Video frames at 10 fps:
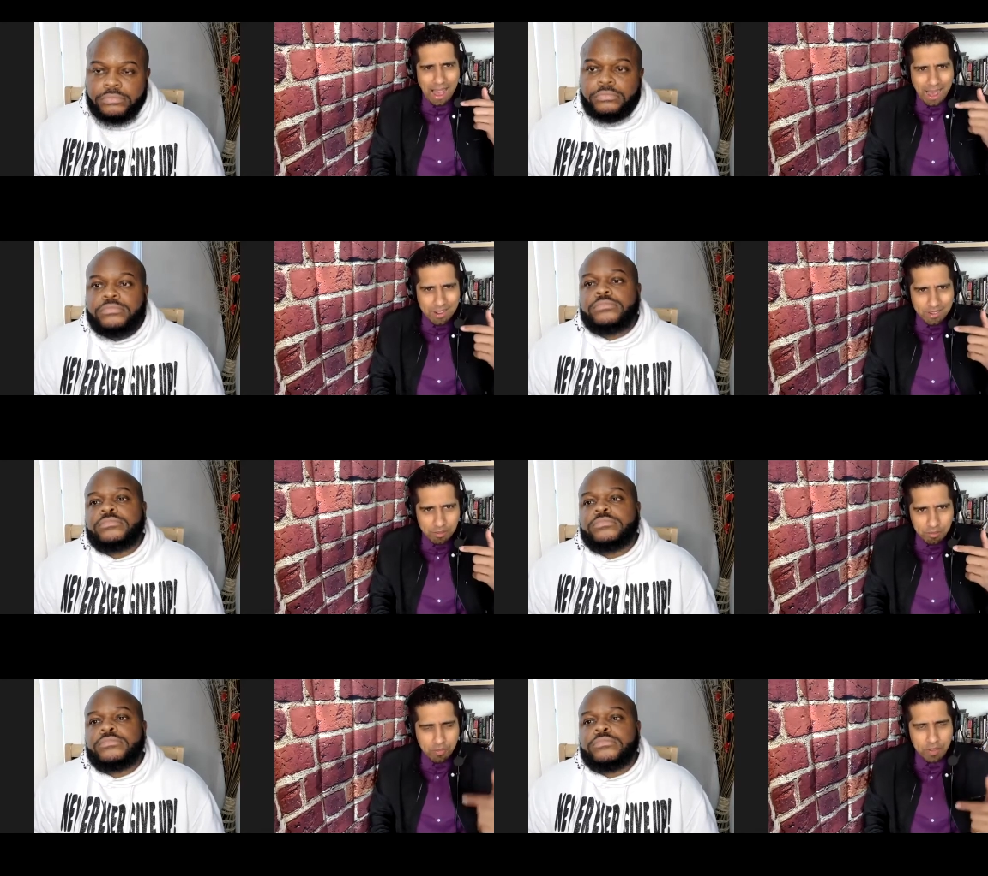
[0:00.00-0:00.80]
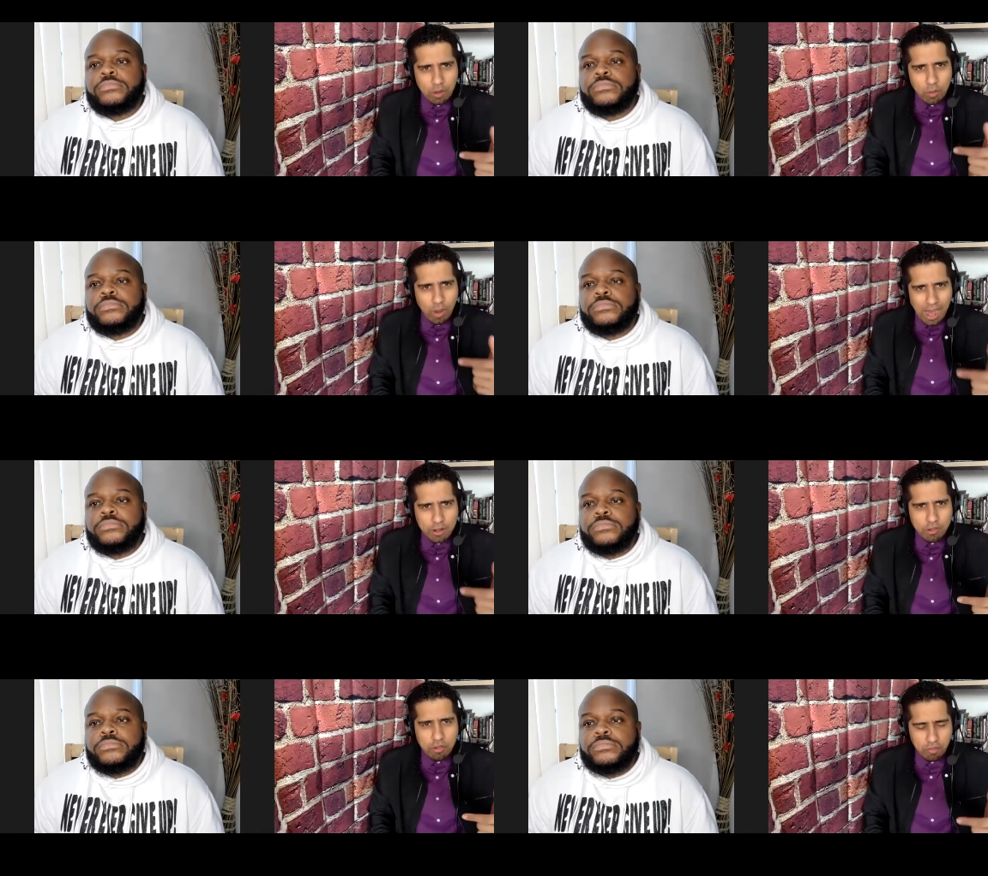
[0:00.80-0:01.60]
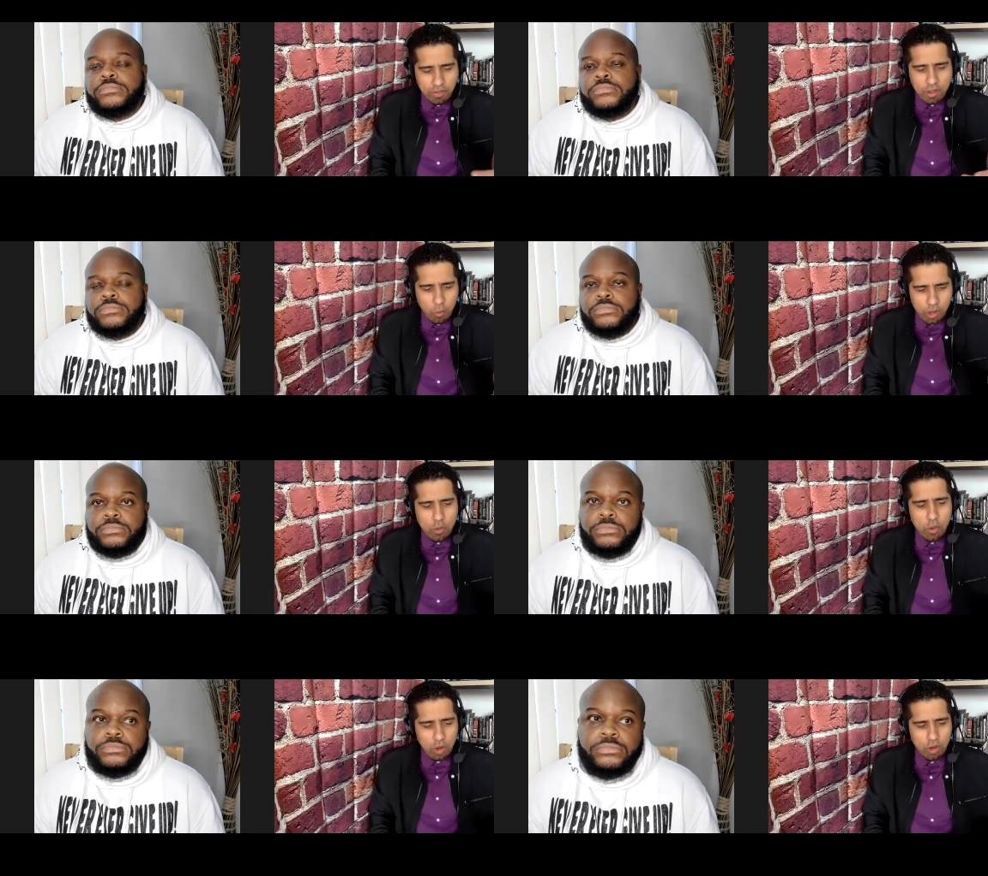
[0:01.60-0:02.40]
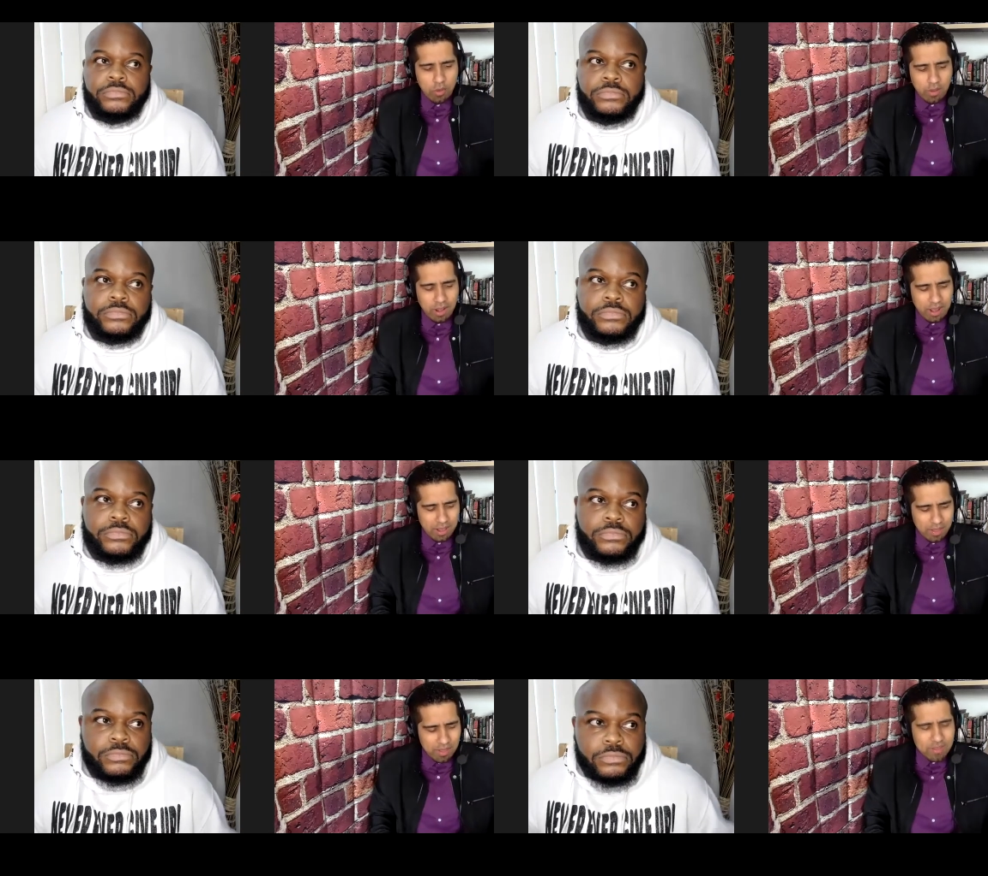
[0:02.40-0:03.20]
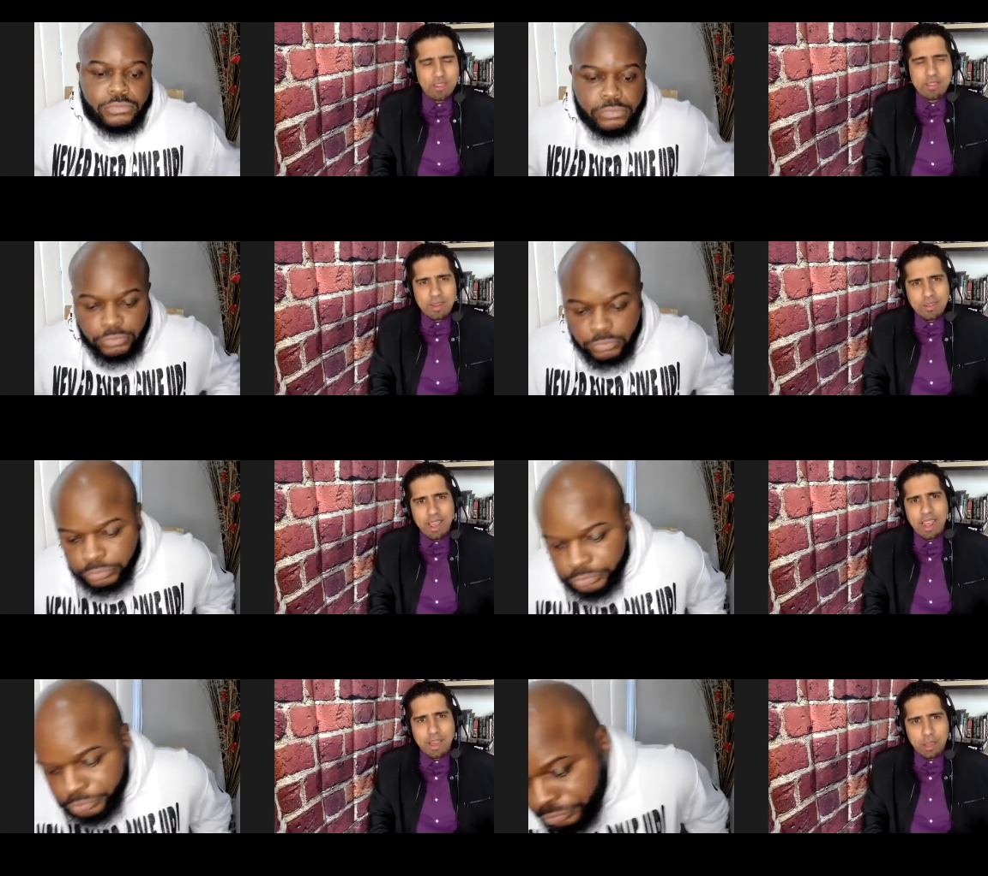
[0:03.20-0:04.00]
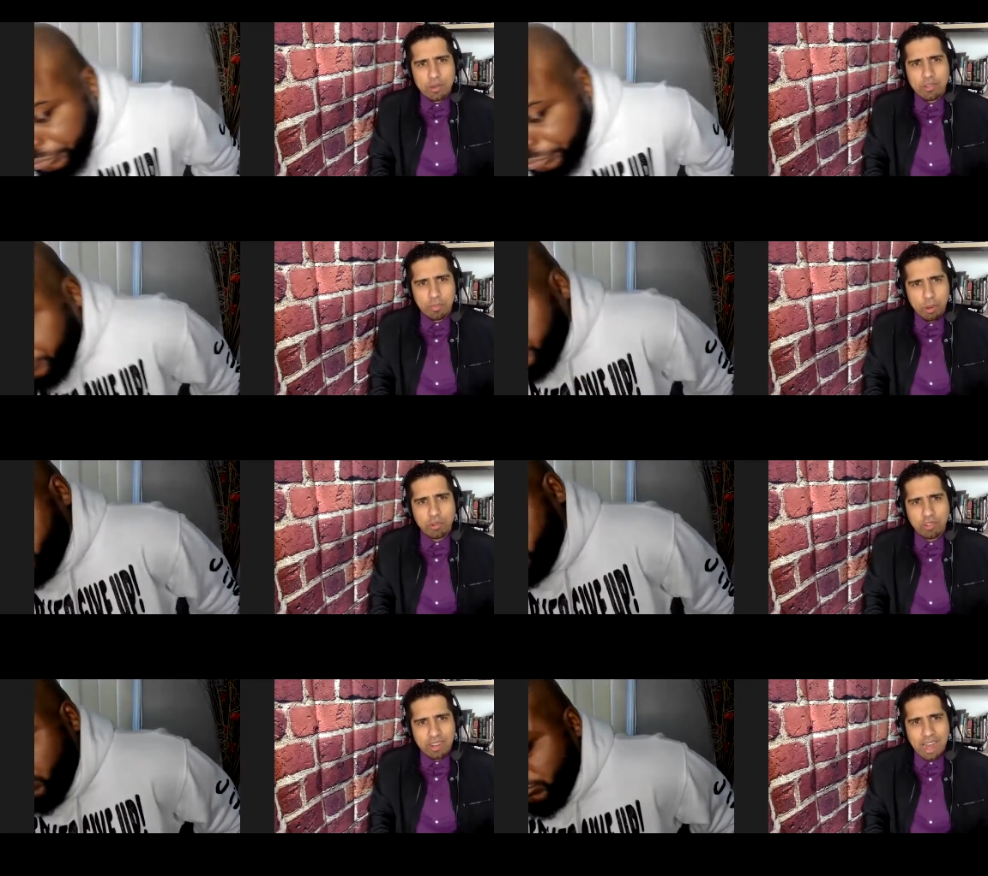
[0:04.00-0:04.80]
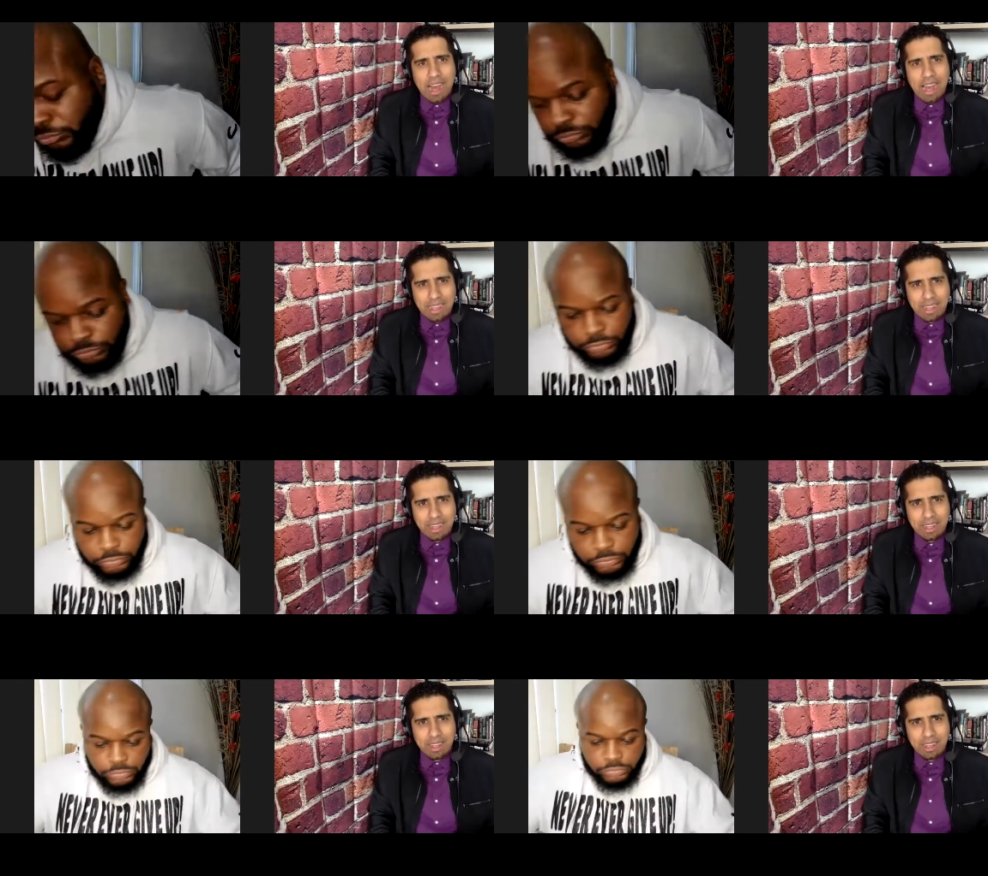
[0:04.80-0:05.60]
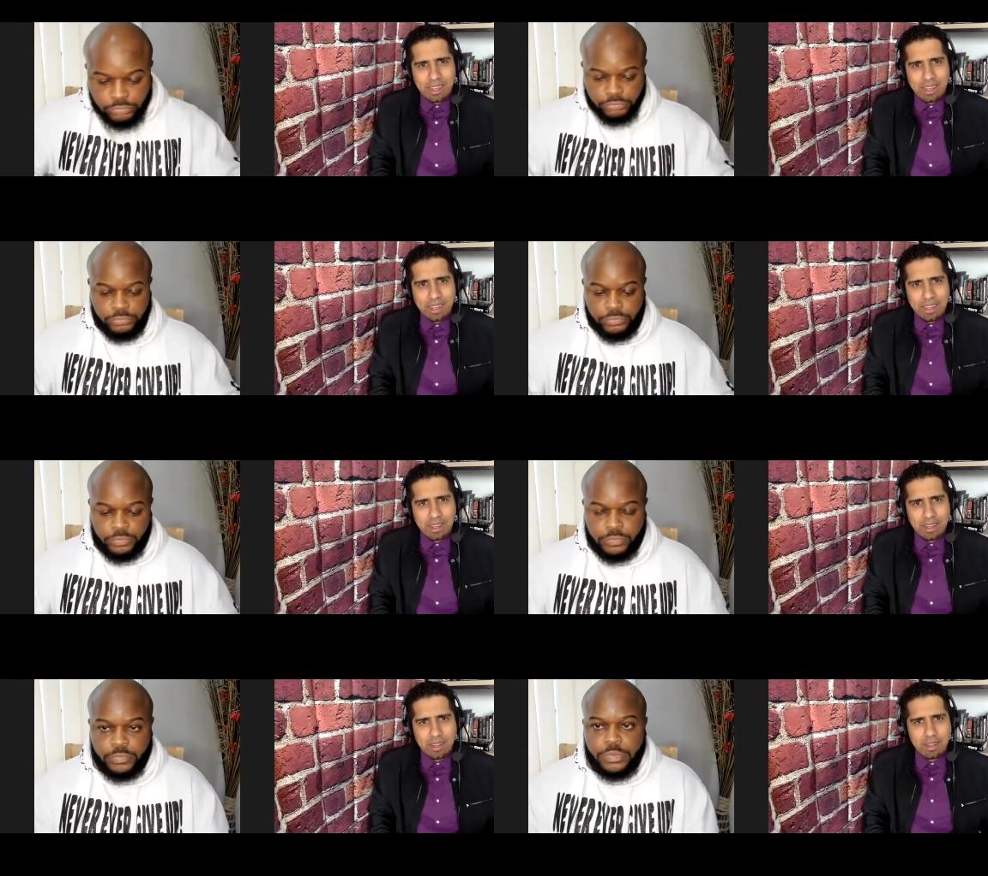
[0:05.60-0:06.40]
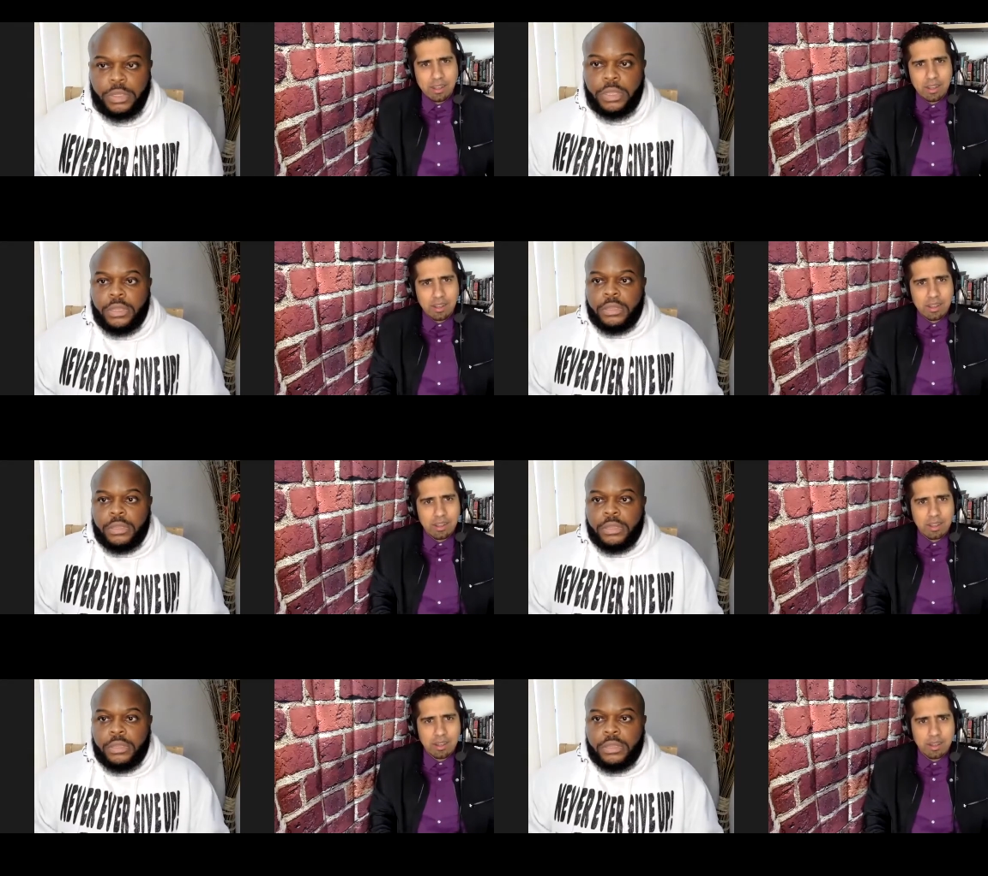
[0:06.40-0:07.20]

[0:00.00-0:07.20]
Speaker 1: how does it feel how did you feel when you heard this is the date that you're supposed to die
Speaker 2: um